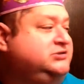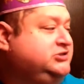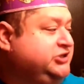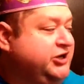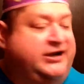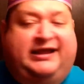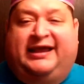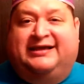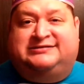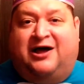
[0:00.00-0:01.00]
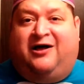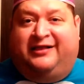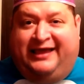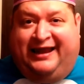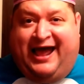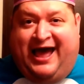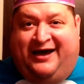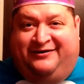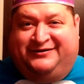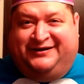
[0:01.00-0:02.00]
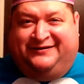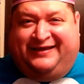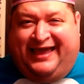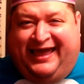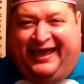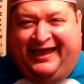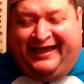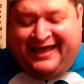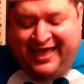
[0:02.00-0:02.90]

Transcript: dirty as all get out, okay?